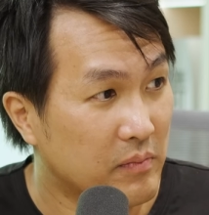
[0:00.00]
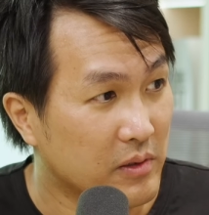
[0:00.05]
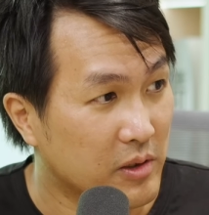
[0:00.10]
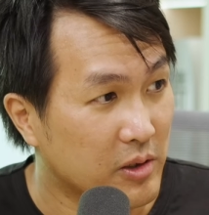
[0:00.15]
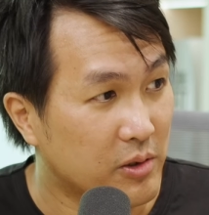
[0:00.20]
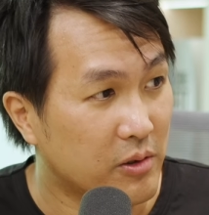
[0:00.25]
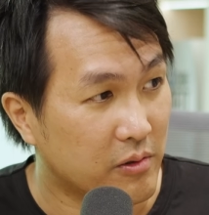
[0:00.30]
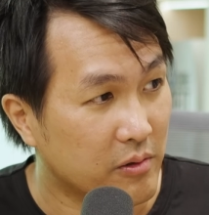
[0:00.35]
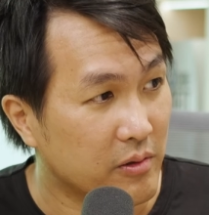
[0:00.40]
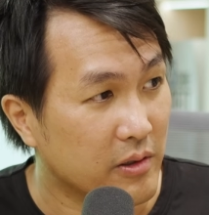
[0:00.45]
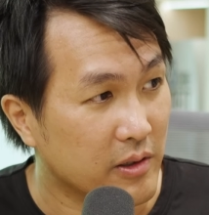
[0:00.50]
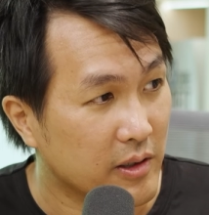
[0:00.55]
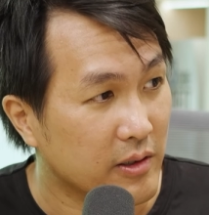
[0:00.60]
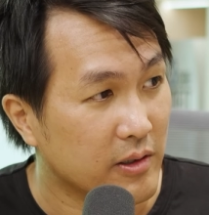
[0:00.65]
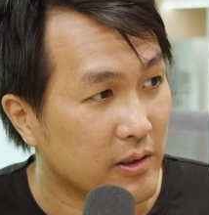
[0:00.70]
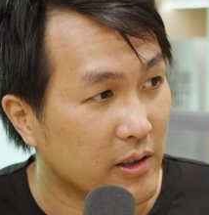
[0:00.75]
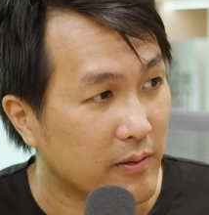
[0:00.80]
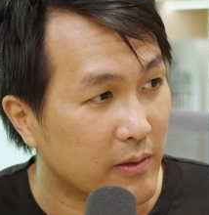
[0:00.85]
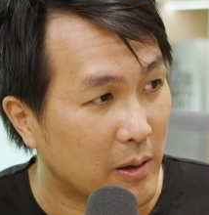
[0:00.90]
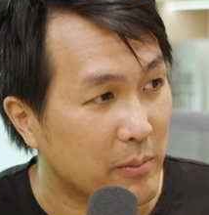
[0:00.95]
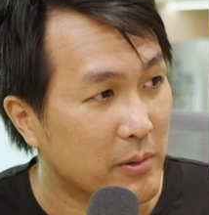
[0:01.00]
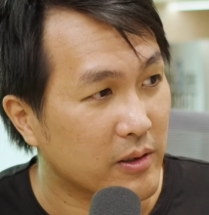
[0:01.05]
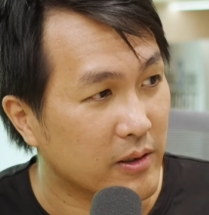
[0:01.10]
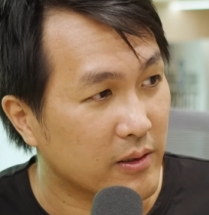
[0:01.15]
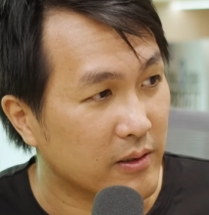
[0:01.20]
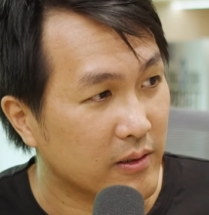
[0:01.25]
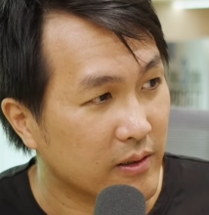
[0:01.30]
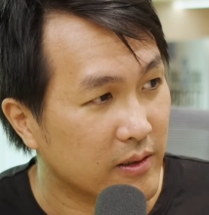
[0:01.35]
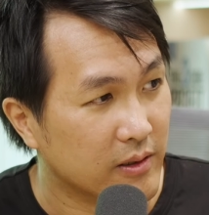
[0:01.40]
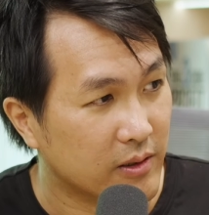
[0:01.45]
just through an ETF. I mean,
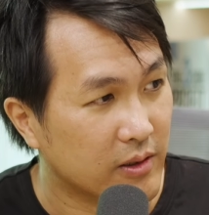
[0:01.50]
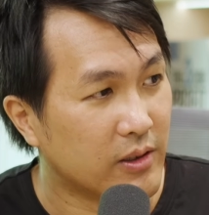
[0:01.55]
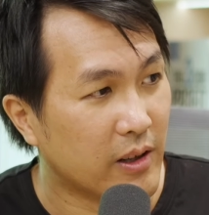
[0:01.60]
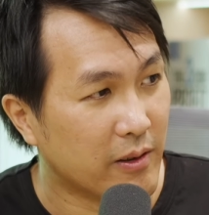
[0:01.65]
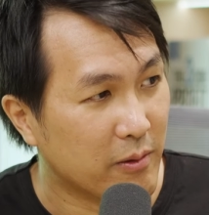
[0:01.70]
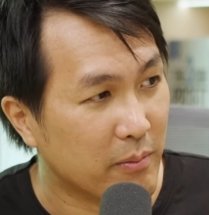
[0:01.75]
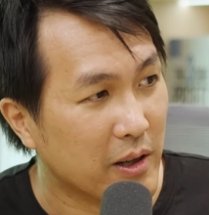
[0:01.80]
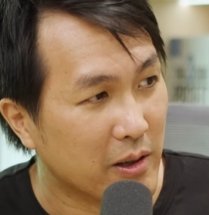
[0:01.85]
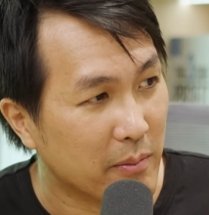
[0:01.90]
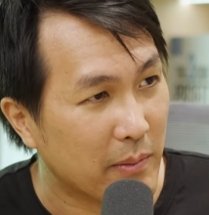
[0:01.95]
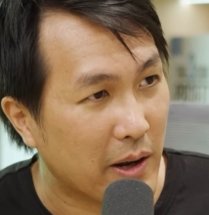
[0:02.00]
they just have to pay the